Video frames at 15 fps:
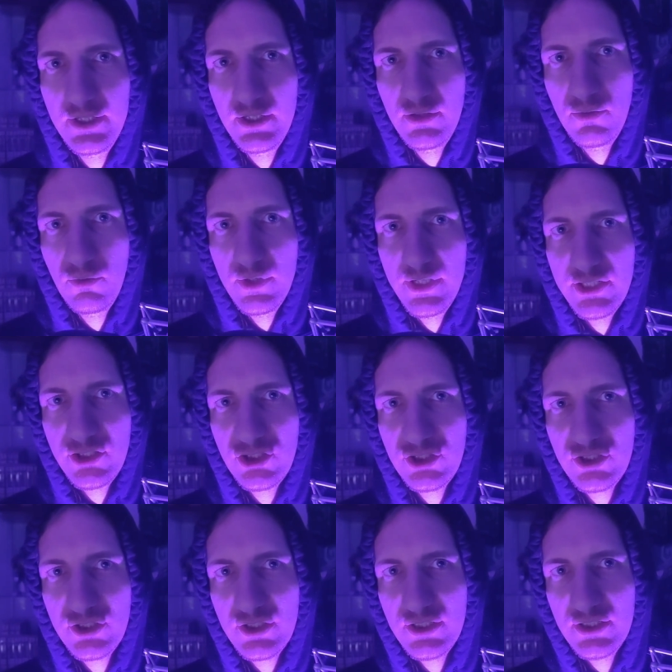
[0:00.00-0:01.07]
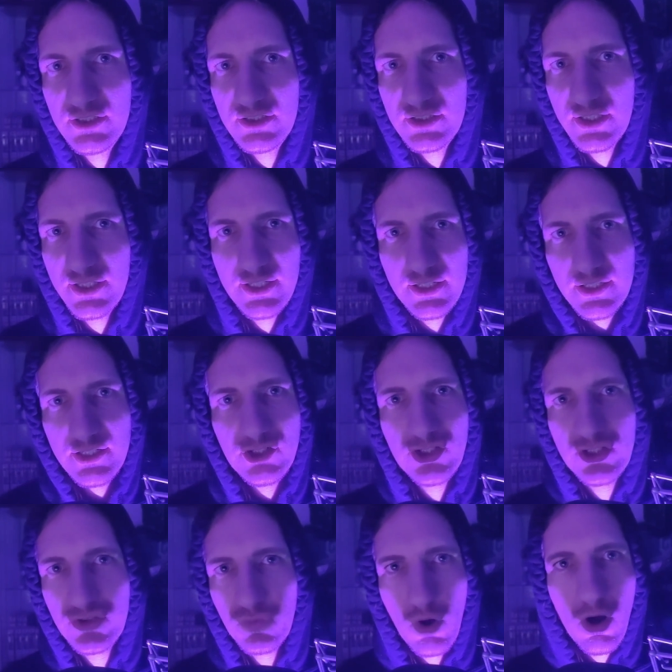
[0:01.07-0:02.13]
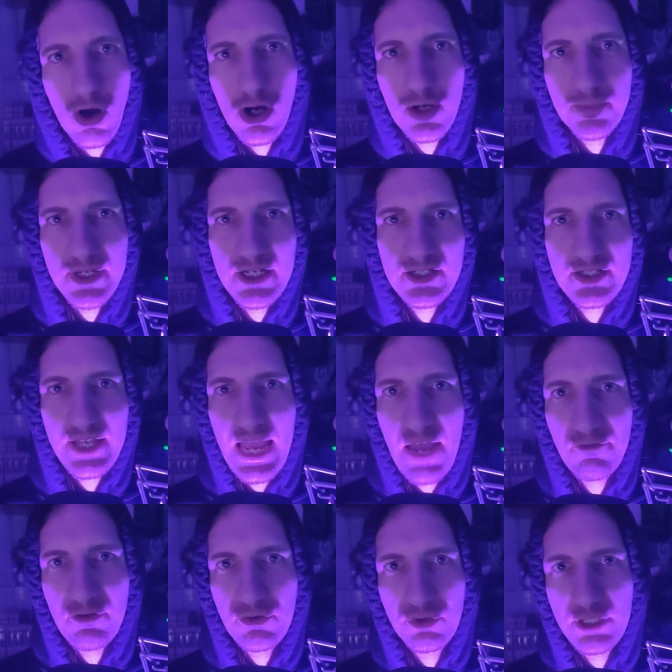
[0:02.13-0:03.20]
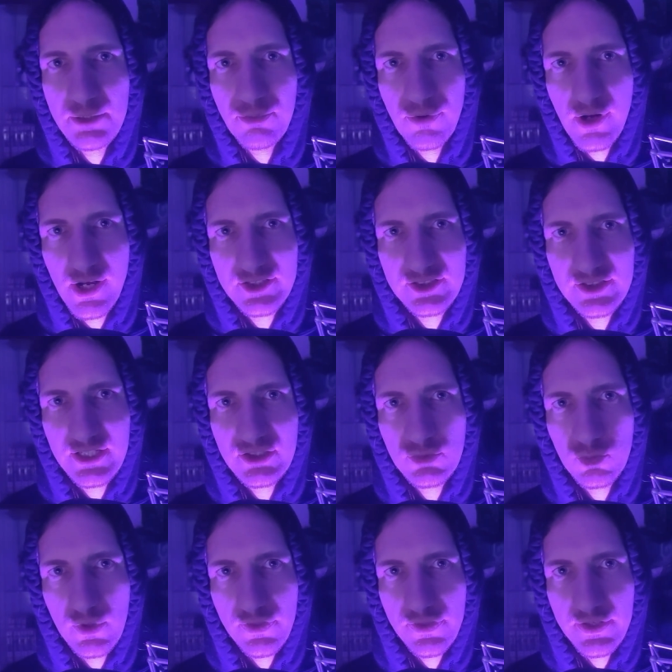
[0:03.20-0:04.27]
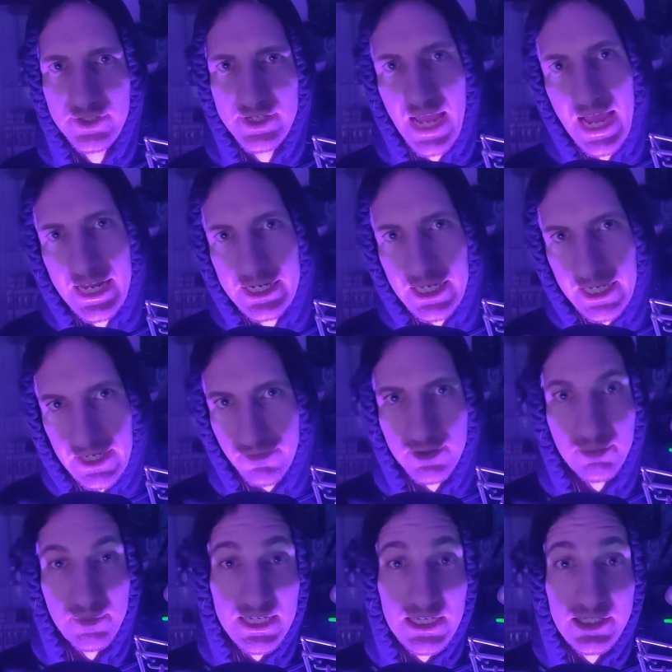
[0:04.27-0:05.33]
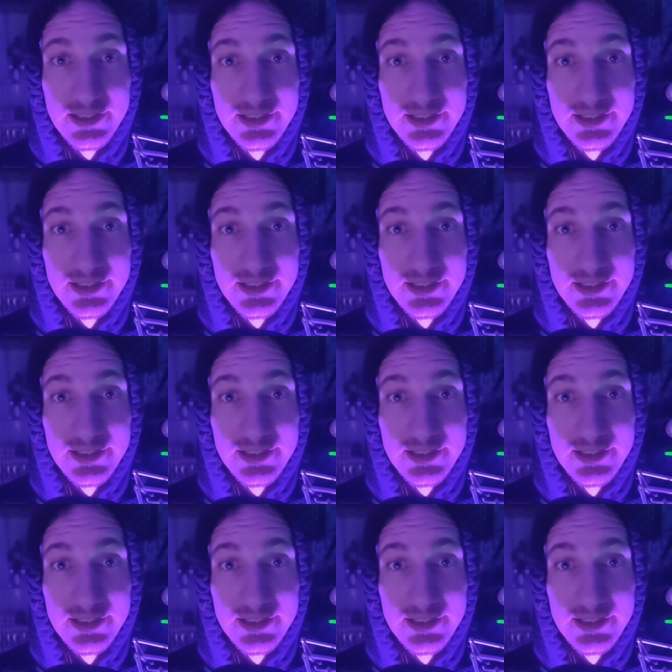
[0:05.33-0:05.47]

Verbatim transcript: which is like it's just wrong because they haven't really processed what the data even means